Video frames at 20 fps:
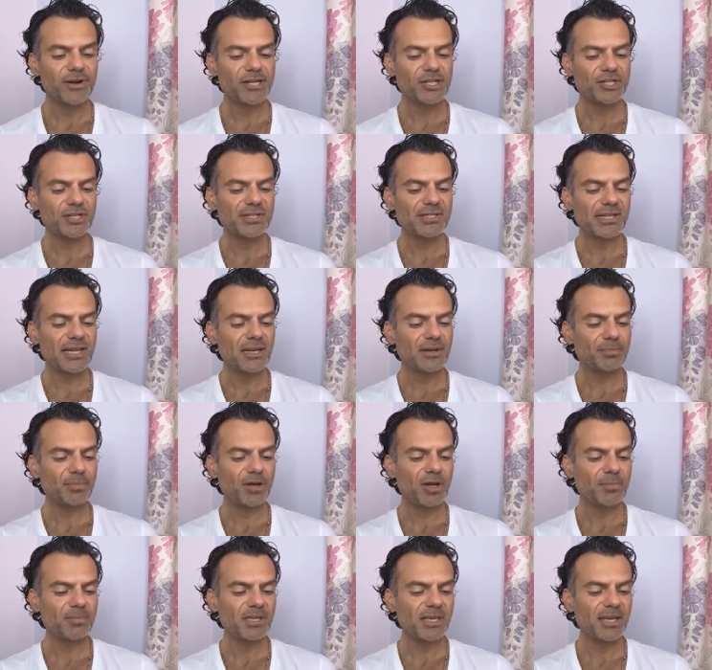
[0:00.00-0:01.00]
refreshes
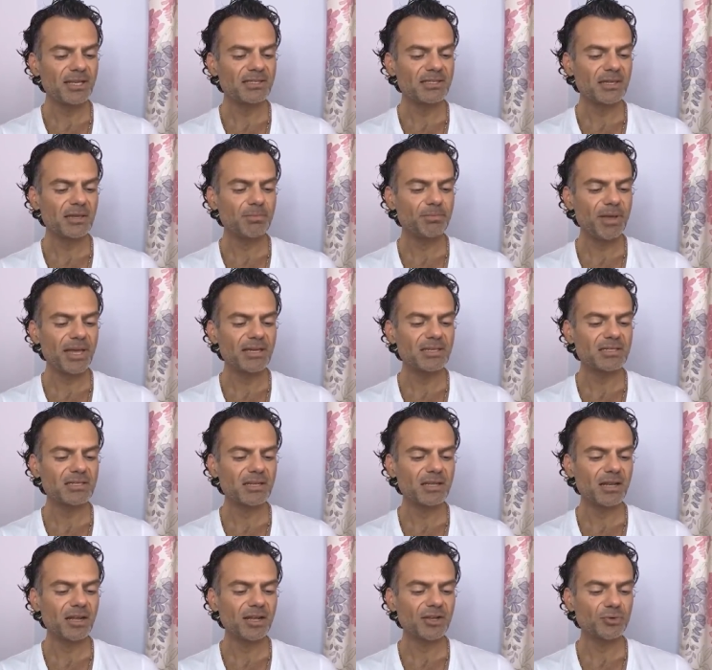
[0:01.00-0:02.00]
and permeates a
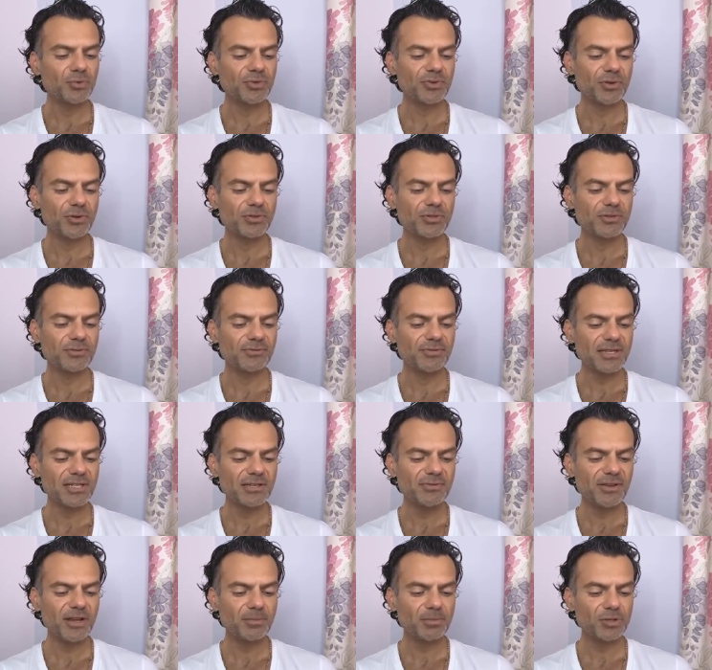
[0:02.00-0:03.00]
base lined with notes
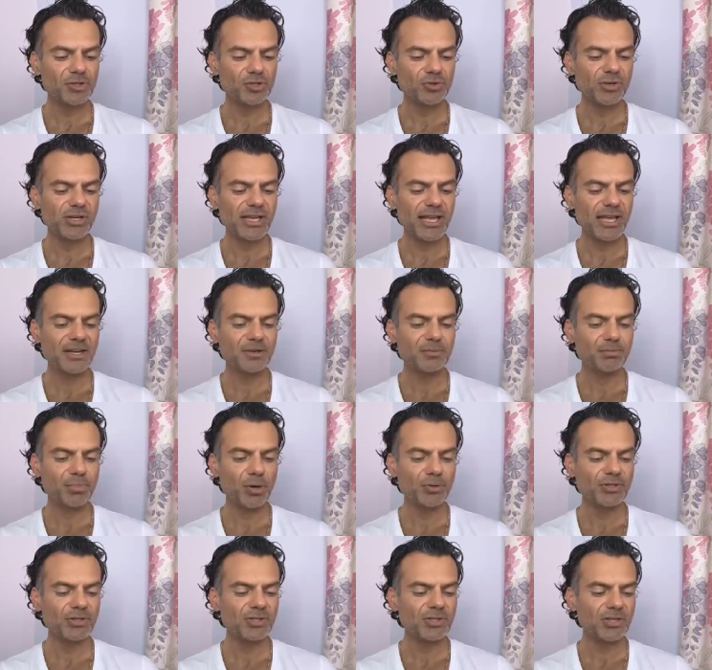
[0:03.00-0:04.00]
of vetiver, patchouli,
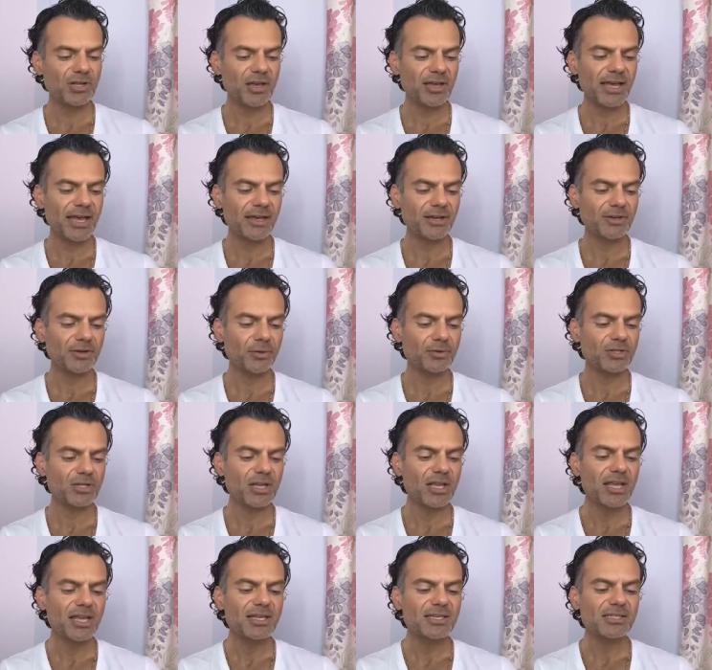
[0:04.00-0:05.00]
and a potent gaiac
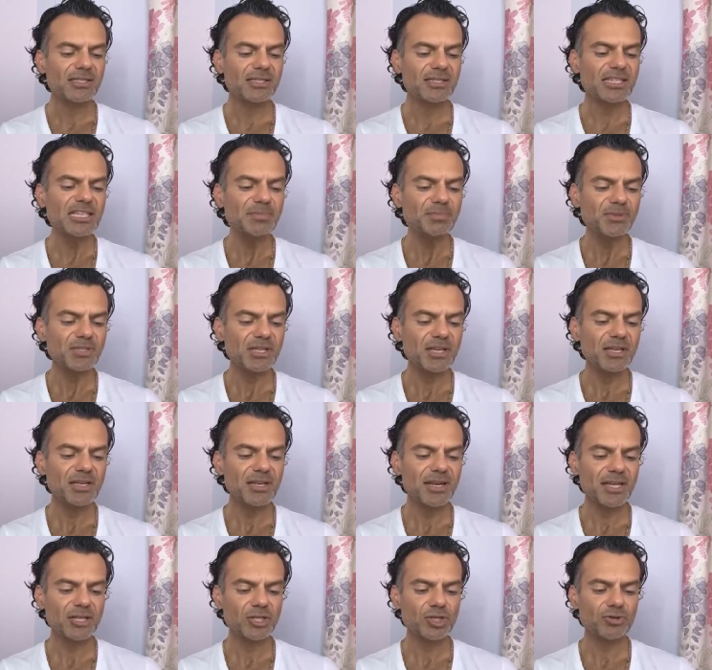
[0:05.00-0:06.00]
note. Steeped
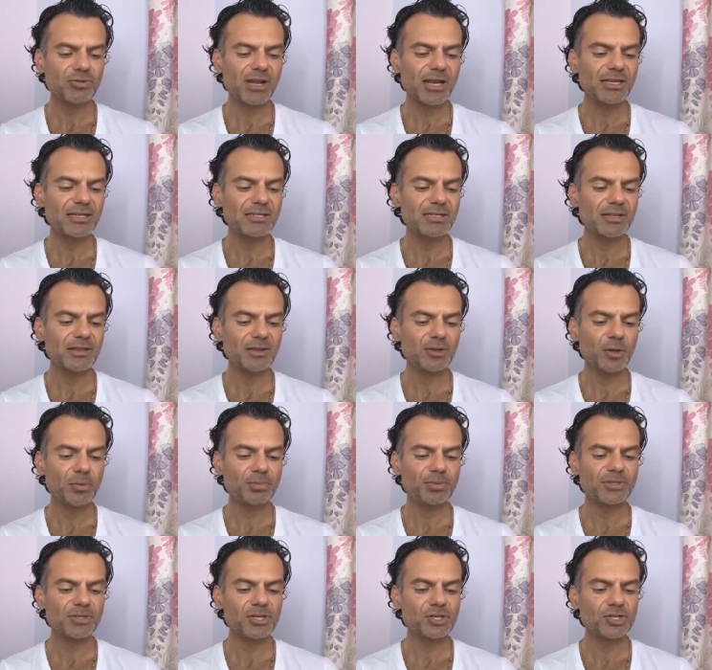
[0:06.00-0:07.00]
in naturality, the
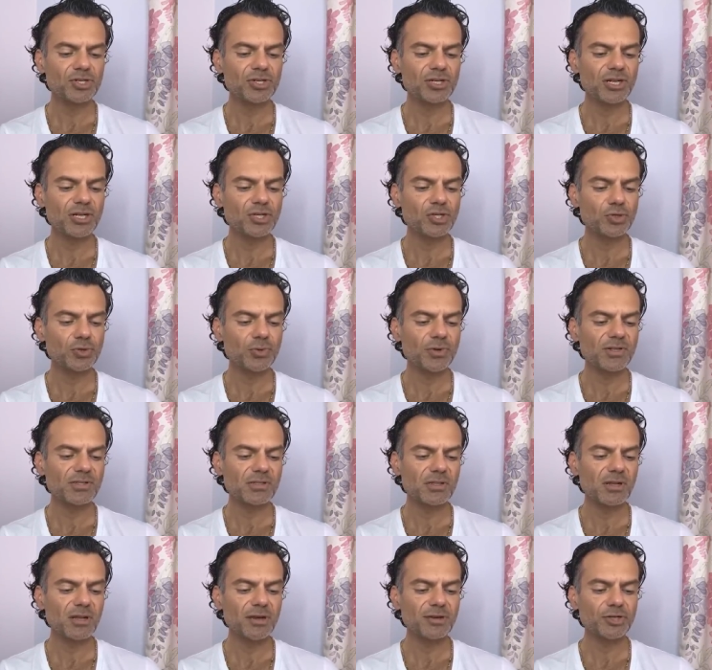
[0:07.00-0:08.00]
composition
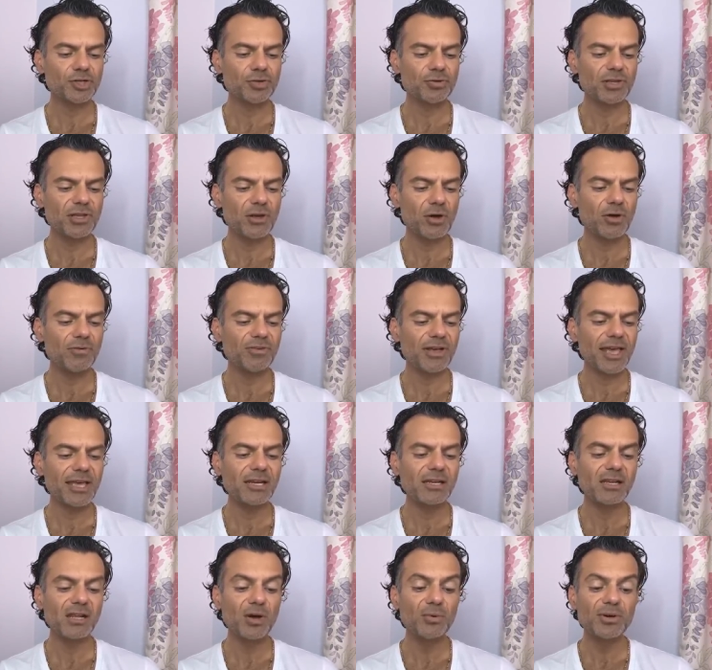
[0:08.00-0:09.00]
enjoys the luxury of a
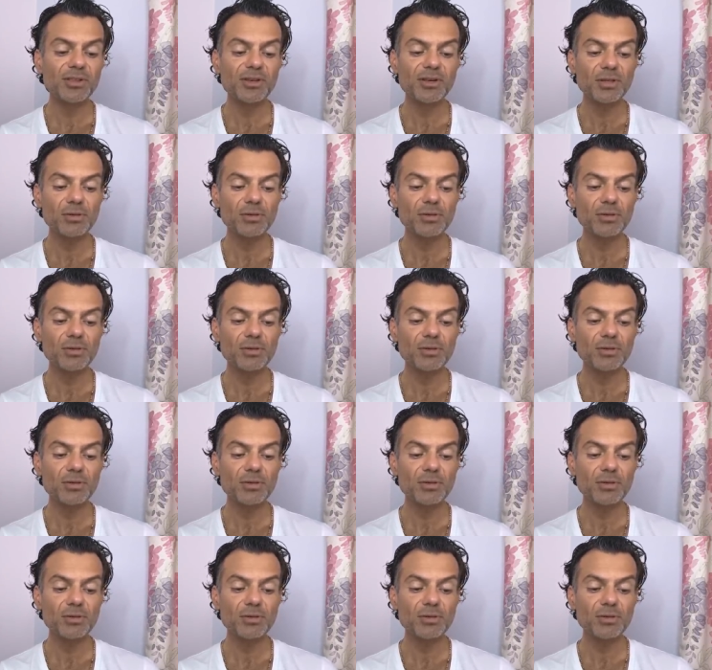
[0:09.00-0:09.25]
lower than